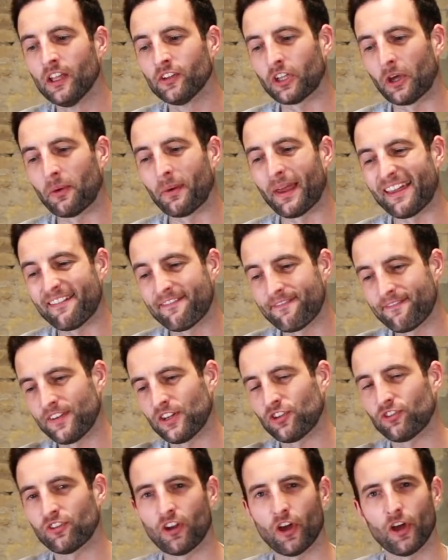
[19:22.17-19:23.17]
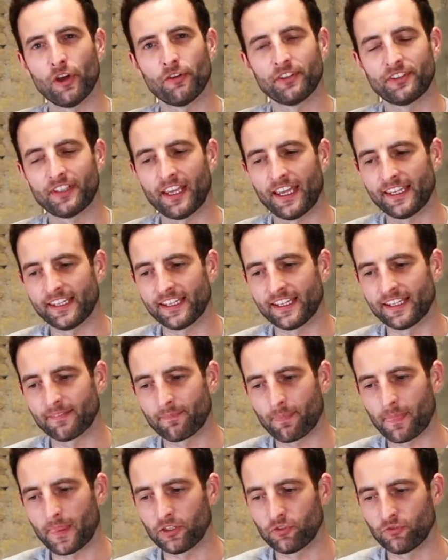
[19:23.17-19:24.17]
So efficient overtaking
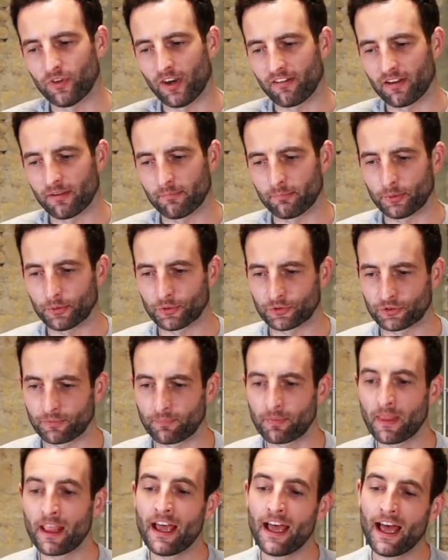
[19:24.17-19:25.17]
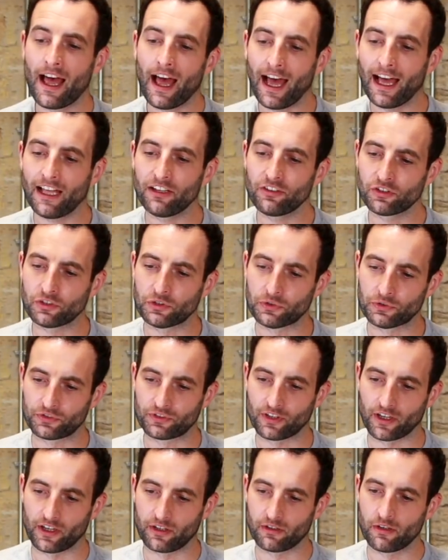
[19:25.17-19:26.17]
is very important. And
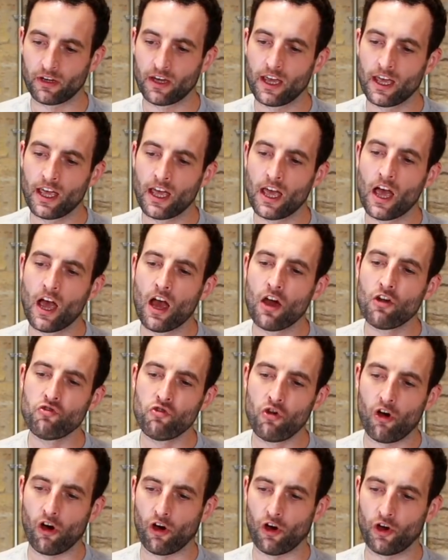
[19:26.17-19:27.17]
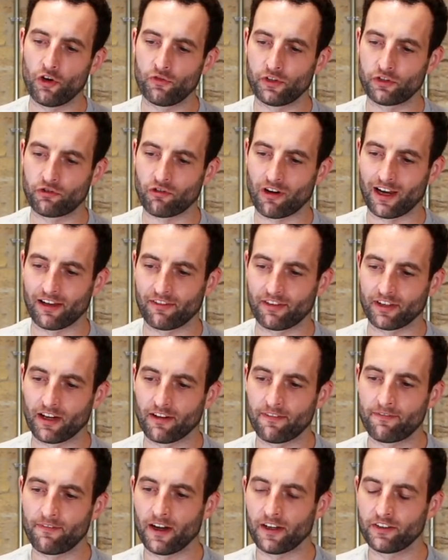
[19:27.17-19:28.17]
also not overdriving.
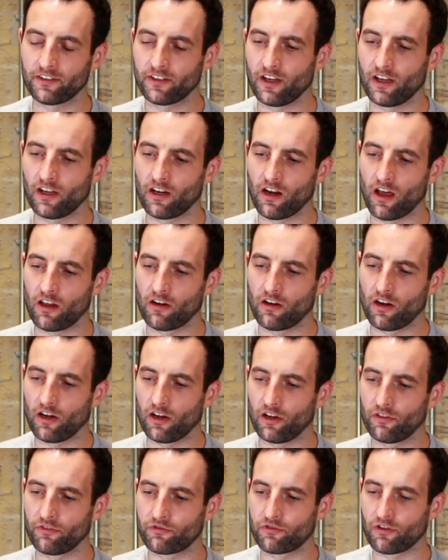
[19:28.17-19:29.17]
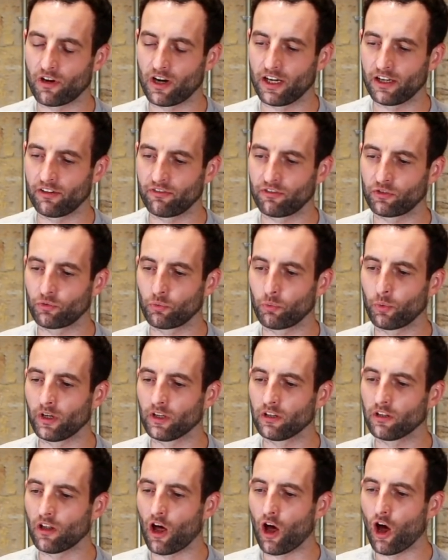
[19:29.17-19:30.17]
I find that a lot of drivers
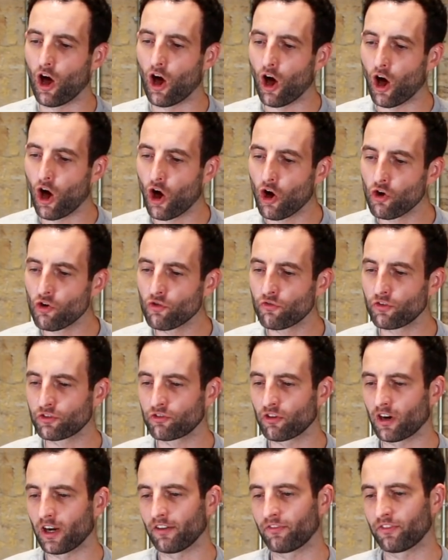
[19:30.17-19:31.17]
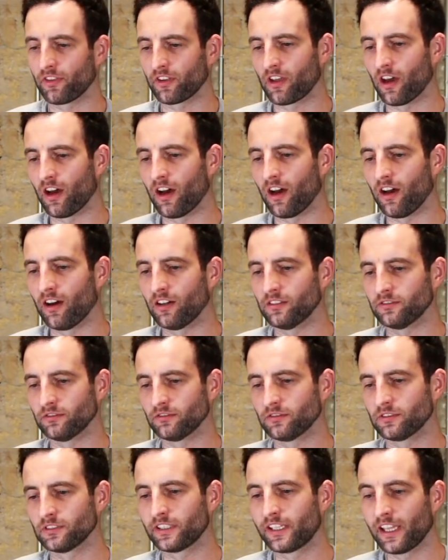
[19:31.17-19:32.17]
will overdrive the car,
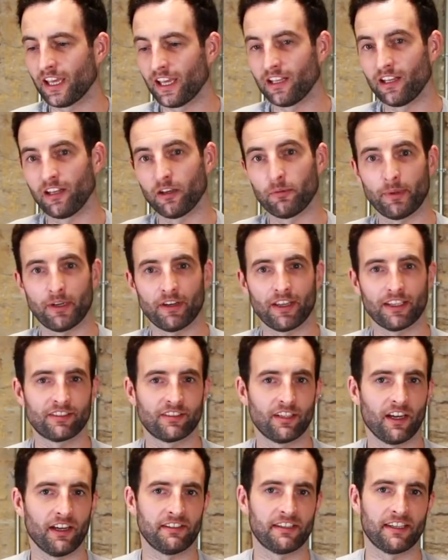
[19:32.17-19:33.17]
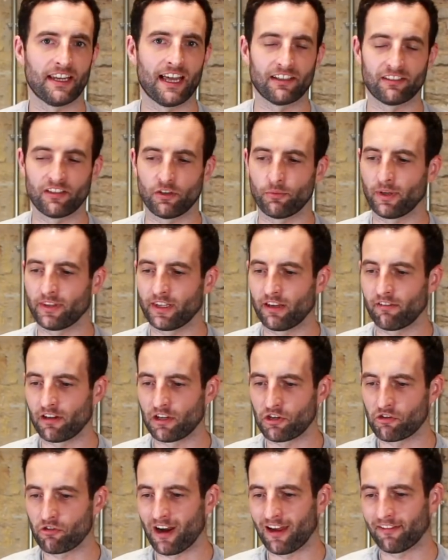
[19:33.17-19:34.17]
get a little bit excited actually when they're
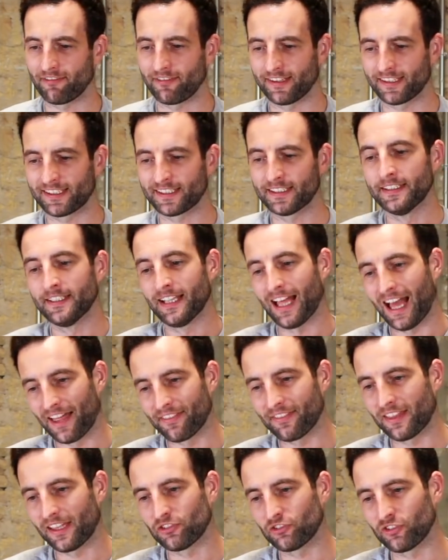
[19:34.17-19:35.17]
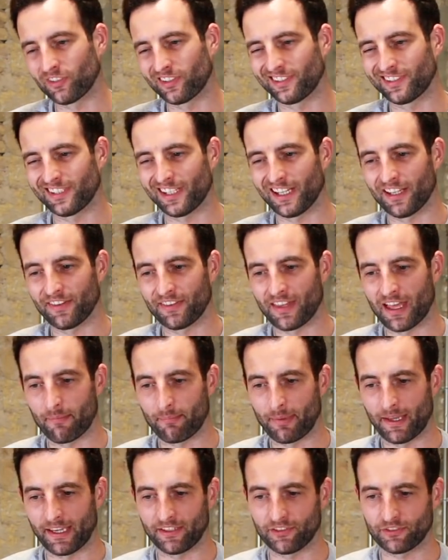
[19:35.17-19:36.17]
in traffic, and then just sit at
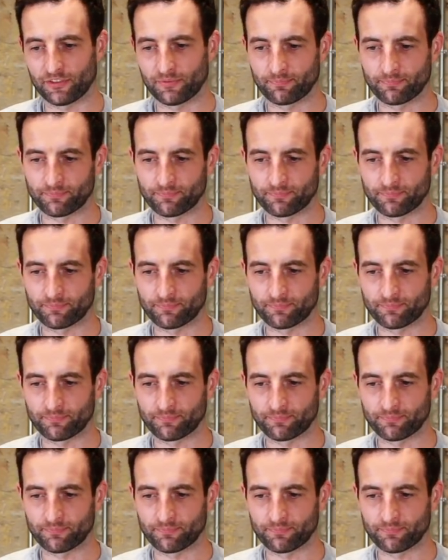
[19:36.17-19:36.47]
that pace.